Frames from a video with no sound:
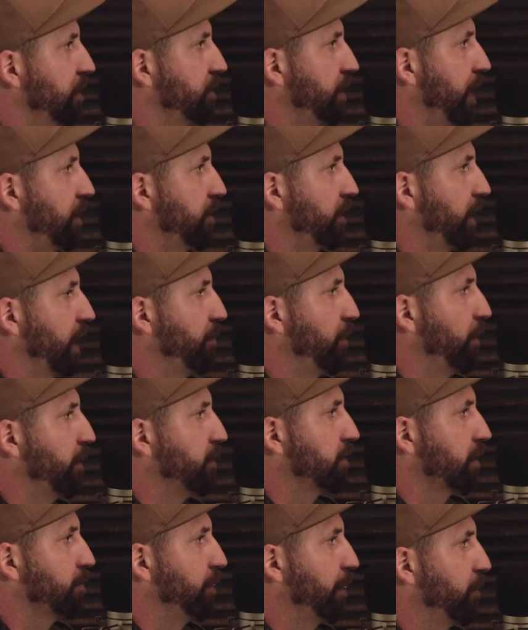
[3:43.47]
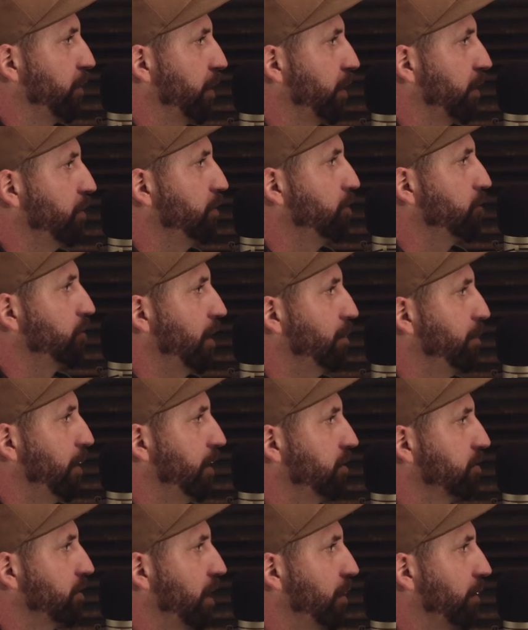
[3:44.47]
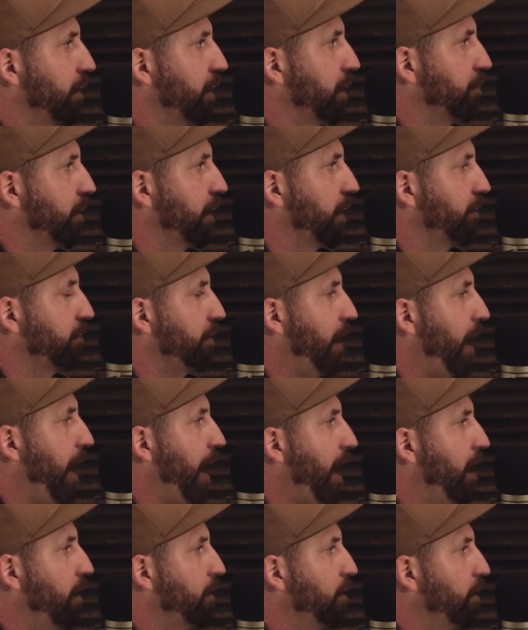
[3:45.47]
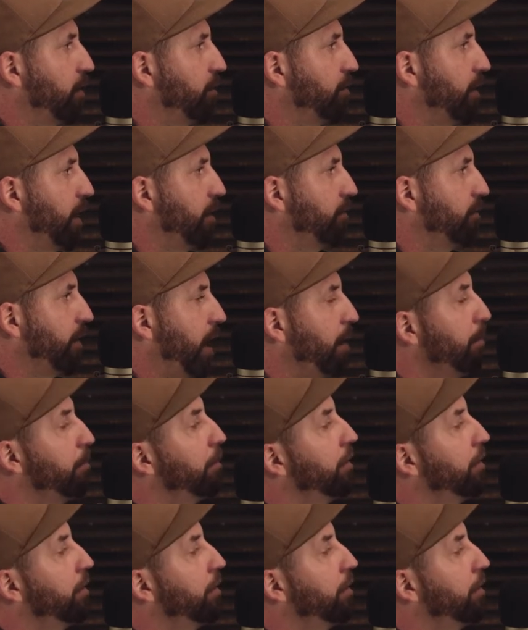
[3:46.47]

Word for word: Exactly, and I'm always like people are like you should try pinstriping, and I'm like I don't know if I have that